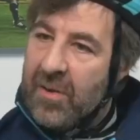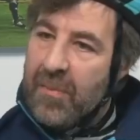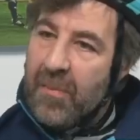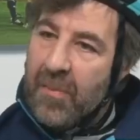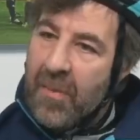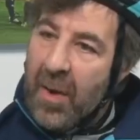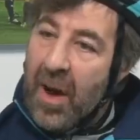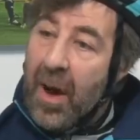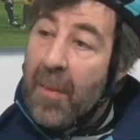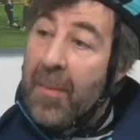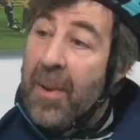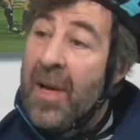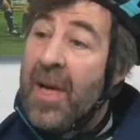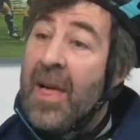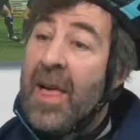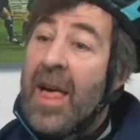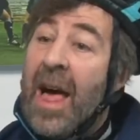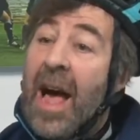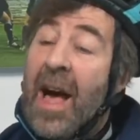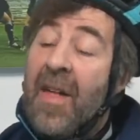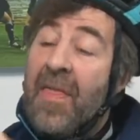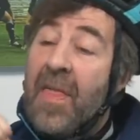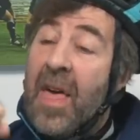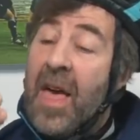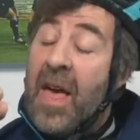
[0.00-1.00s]
and uh-huh. bop.
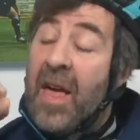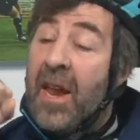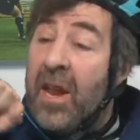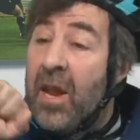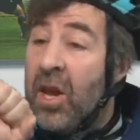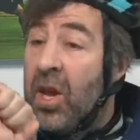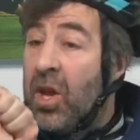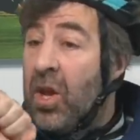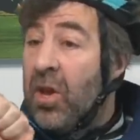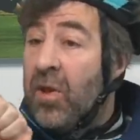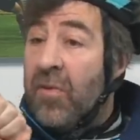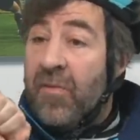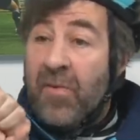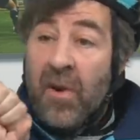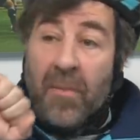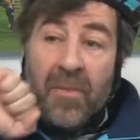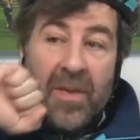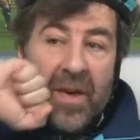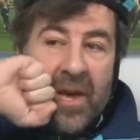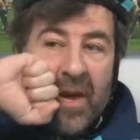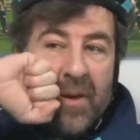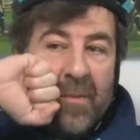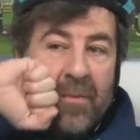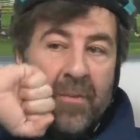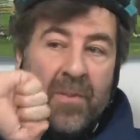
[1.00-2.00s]
And then from
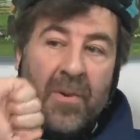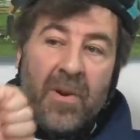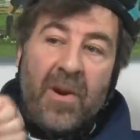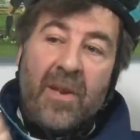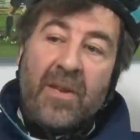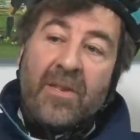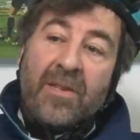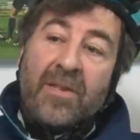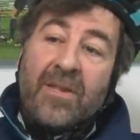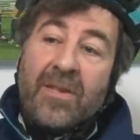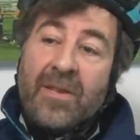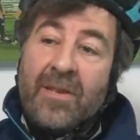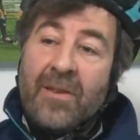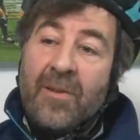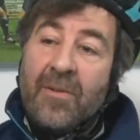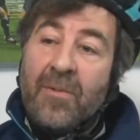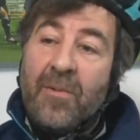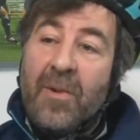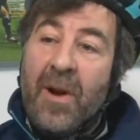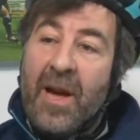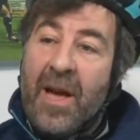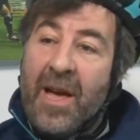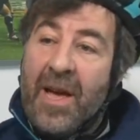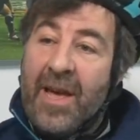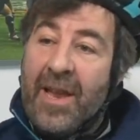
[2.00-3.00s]
the imprint,
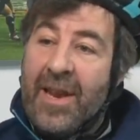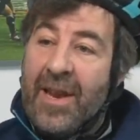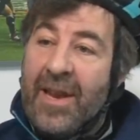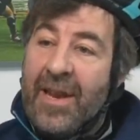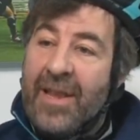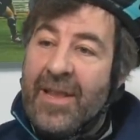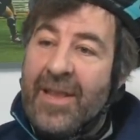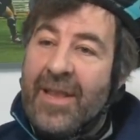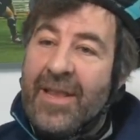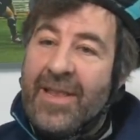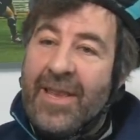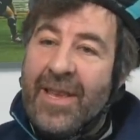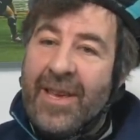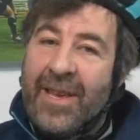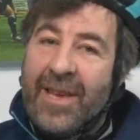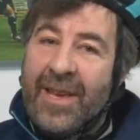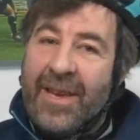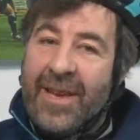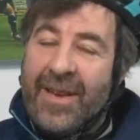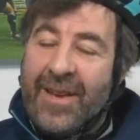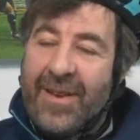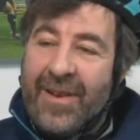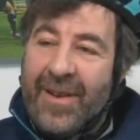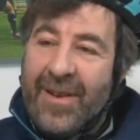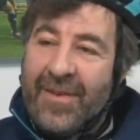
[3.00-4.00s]
when
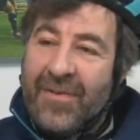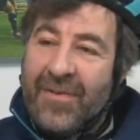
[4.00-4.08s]
the